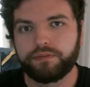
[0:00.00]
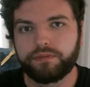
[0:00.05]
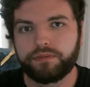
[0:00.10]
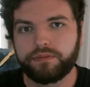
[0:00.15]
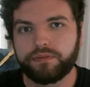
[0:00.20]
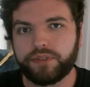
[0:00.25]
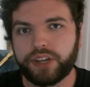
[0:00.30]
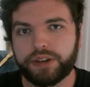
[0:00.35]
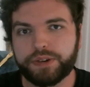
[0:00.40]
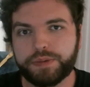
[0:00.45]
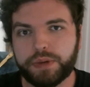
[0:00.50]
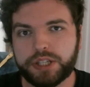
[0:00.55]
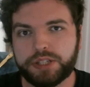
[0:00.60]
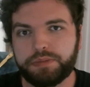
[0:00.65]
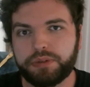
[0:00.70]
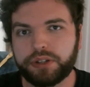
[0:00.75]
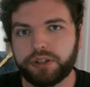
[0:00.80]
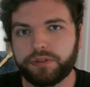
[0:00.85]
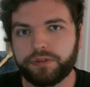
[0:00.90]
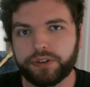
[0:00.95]
Take
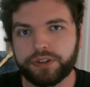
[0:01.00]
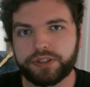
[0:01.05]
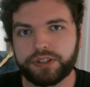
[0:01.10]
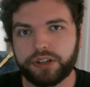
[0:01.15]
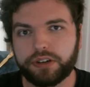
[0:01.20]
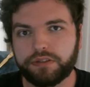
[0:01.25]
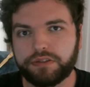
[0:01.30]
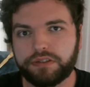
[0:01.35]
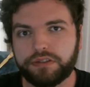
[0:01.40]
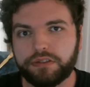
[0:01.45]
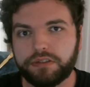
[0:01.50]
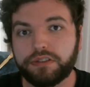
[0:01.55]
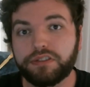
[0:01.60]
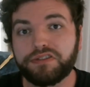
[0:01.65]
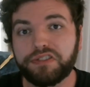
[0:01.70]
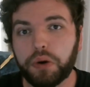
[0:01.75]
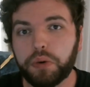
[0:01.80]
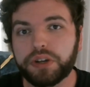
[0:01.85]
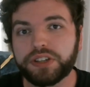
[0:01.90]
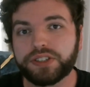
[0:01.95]
responsibility for yourself.
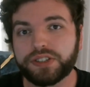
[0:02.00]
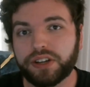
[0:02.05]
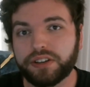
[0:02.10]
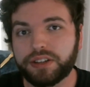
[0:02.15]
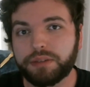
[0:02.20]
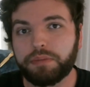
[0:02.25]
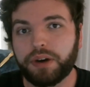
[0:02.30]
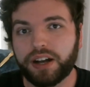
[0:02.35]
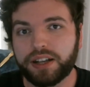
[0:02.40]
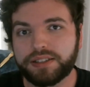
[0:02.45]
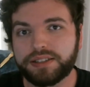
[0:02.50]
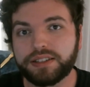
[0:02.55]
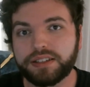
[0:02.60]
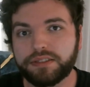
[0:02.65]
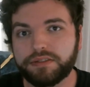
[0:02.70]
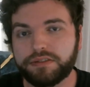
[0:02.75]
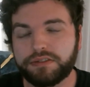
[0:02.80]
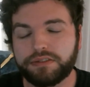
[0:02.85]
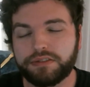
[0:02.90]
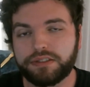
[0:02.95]
Focus on the positive.
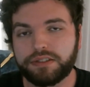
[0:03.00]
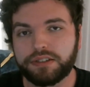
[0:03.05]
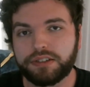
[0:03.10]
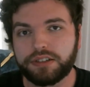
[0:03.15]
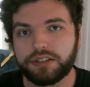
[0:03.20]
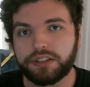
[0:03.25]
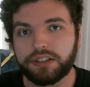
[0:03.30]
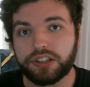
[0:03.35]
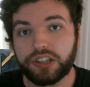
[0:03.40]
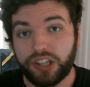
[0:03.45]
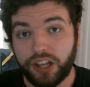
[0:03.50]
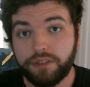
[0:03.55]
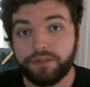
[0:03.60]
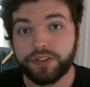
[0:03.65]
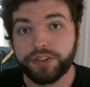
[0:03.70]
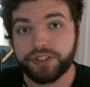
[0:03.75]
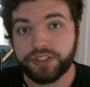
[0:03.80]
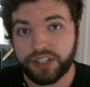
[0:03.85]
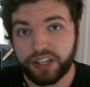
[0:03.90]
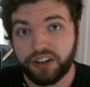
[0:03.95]
Love
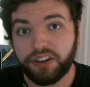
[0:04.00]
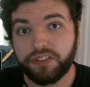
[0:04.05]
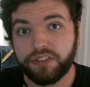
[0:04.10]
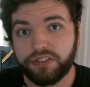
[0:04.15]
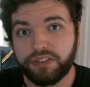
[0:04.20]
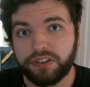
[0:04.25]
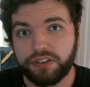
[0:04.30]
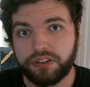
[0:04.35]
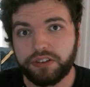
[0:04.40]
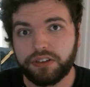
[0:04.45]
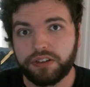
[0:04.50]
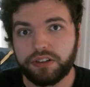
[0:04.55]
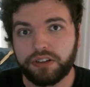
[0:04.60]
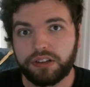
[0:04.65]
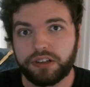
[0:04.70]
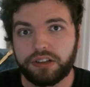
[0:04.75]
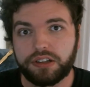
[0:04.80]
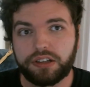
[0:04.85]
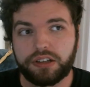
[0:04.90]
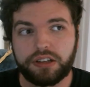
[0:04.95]
yourself.
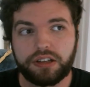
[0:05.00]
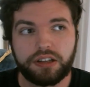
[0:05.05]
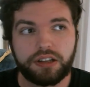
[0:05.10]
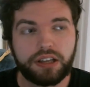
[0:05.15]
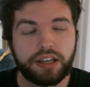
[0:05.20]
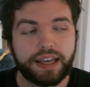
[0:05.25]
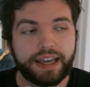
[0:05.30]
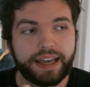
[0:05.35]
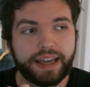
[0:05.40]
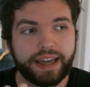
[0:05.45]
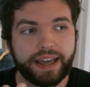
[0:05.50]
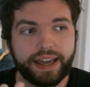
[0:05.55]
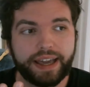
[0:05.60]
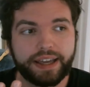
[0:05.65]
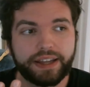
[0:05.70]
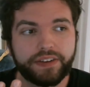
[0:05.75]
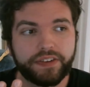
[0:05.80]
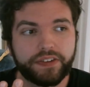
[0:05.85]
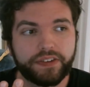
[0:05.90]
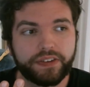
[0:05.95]

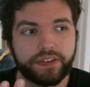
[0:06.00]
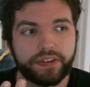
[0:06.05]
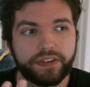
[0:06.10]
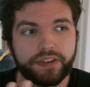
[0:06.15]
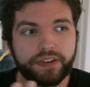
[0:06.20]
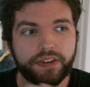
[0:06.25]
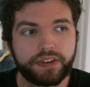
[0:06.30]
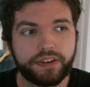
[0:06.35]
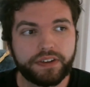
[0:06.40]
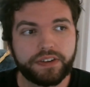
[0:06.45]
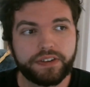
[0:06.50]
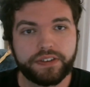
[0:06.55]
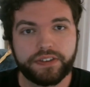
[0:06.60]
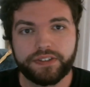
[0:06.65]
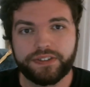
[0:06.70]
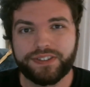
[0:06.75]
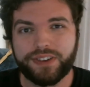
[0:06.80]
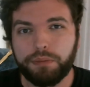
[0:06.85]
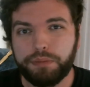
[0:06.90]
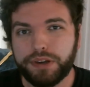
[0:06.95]
And
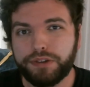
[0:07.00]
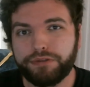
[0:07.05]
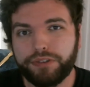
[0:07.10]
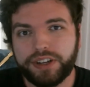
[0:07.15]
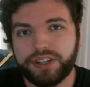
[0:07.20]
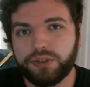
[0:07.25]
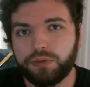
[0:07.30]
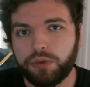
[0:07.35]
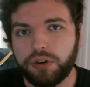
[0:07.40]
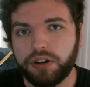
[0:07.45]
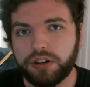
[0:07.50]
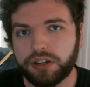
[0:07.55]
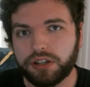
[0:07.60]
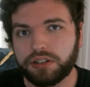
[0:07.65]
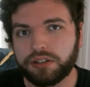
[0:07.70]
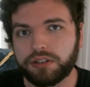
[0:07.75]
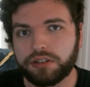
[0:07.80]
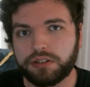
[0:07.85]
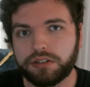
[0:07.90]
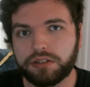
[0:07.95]
don't be afraid to work.
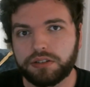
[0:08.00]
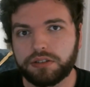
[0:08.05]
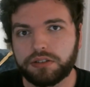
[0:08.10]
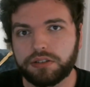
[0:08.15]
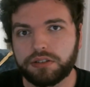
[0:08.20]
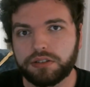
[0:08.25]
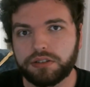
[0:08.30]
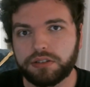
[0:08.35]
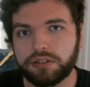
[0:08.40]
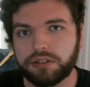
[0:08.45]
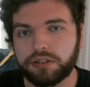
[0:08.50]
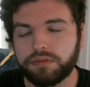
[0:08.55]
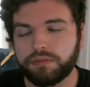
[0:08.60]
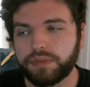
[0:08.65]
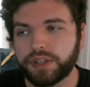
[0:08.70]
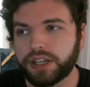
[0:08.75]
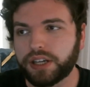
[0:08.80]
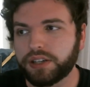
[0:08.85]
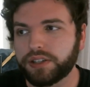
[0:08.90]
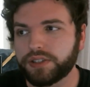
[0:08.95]

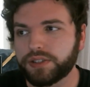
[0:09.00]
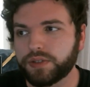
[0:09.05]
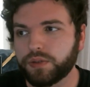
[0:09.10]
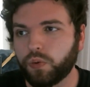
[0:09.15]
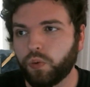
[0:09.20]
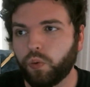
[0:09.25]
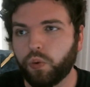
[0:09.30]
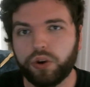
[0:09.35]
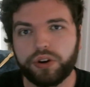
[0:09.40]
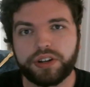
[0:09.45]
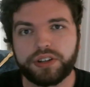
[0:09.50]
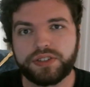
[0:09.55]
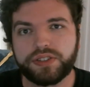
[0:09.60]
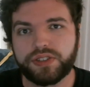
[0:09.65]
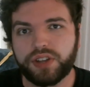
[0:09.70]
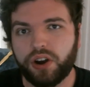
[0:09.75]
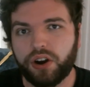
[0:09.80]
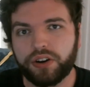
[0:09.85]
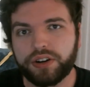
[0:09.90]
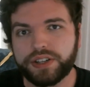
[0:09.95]
Because work is the
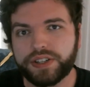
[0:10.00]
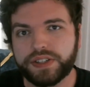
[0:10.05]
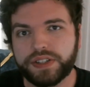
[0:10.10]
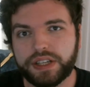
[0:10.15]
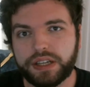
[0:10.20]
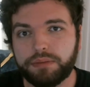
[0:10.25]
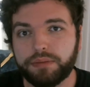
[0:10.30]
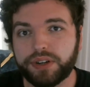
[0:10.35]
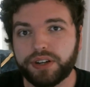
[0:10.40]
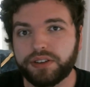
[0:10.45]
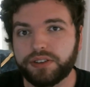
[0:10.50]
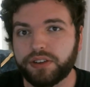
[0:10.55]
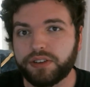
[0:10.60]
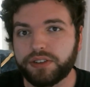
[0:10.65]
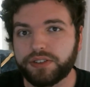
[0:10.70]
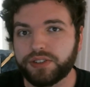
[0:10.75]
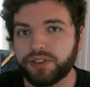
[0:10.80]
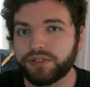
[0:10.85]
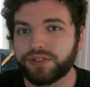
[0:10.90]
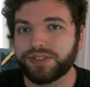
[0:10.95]
hardest thing, but it is
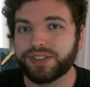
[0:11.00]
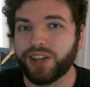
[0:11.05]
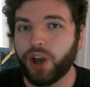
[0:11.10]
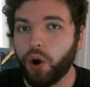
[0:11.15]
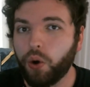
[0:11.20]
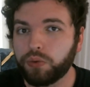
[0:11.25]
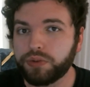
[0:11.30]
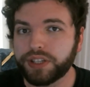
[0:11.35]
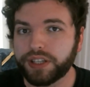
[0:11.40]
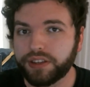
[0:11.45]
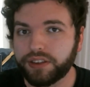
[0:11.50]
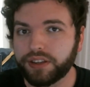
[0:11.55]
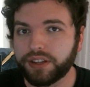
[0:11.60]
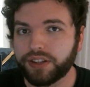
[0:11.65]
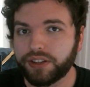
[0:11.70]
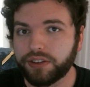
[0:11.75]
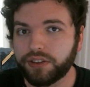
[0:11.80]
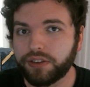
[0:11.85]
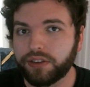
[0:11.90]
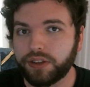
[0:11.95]
also the only
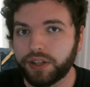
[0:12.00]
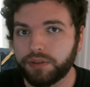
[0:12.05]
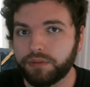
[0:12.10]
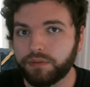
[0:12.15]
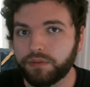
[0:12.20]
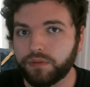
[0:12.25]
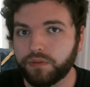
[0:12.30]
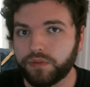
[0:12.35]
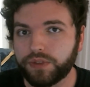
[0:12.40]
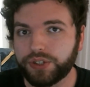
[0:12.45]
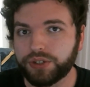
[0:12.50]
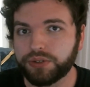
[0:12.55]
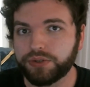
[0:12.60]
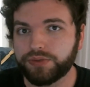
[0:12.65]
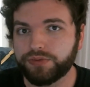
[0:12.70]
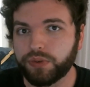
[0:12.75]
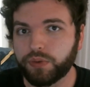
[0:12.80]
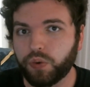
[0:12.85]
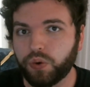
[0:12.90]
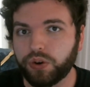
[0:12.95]
thing that yields
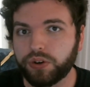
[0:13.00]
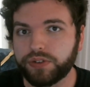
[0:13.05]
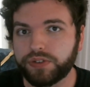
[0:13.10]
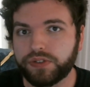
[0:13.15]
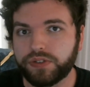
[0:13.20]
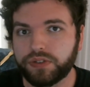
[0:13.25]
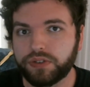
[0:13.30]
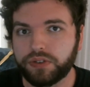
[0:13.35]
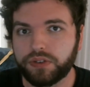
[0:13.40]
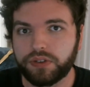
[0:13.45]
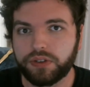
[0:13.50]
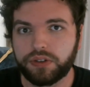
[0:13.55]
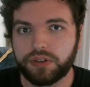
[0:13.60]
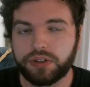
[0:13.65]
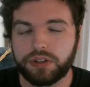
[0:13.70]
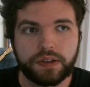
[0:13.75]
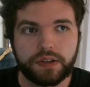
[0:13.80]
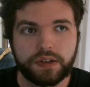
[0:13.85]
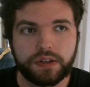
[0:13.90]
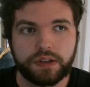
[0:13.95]
rewards.
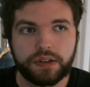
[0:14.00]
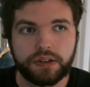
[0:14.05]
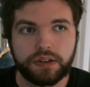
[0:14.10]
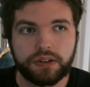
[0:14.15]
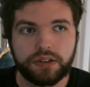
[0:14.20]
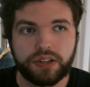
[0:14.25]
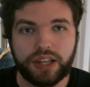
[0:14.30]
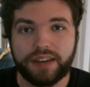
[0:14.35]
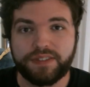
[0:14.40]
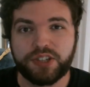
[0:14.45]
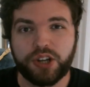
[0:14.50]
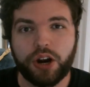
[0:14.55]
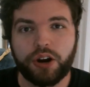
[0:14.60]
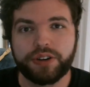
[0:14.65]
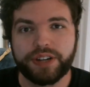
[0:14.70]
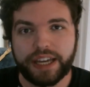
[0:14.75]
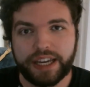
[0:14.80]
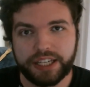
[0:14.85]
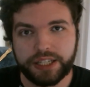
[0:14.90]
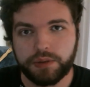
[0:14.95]
Life's hard
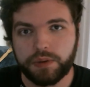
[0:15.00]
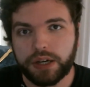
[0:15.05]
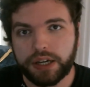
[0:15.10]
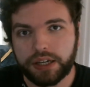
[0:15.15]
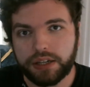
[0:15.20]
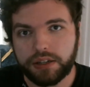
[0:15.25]
anyway.